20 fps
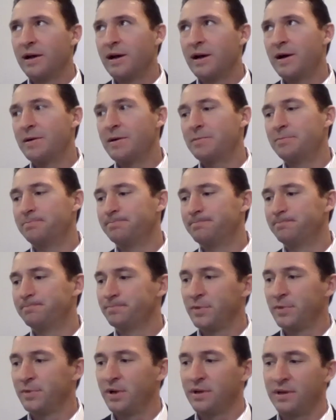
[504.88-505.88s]
on
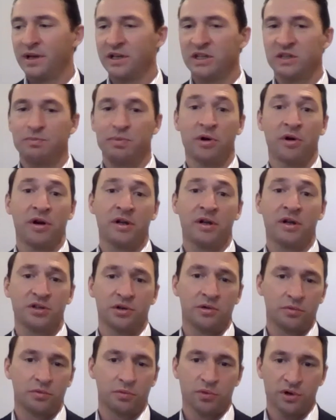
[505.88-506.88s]

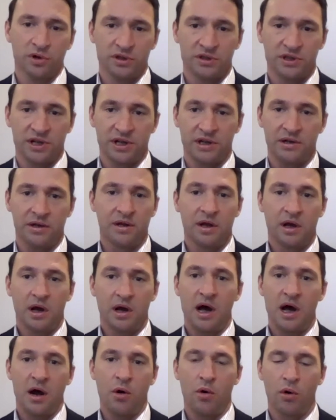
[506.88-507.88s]
experiential real estate
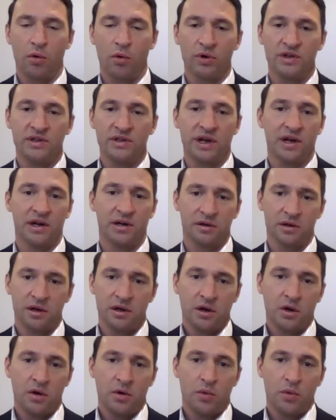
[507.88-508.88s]
or retail,
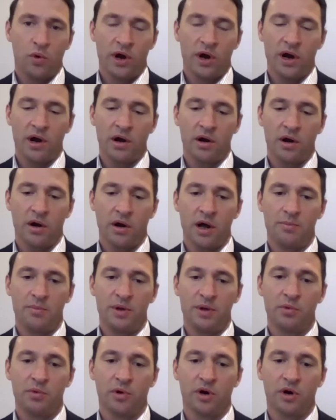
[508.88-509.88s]
where
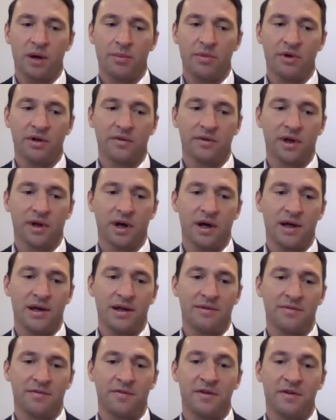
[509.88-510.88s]
people are coming
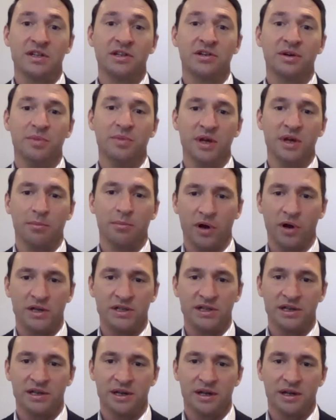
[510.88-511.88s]
and physically being
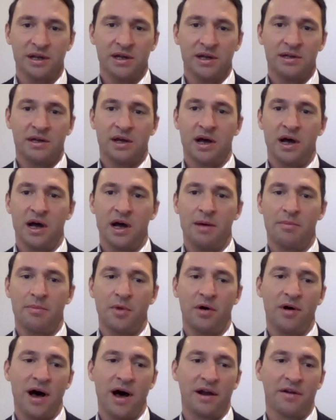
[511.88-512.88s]
present. A
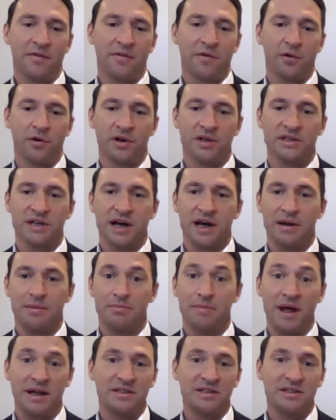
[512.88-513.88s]
lot of focus on
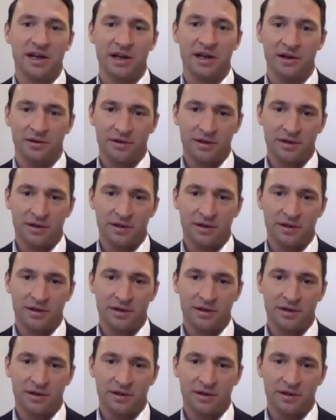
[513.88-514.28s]
medtail,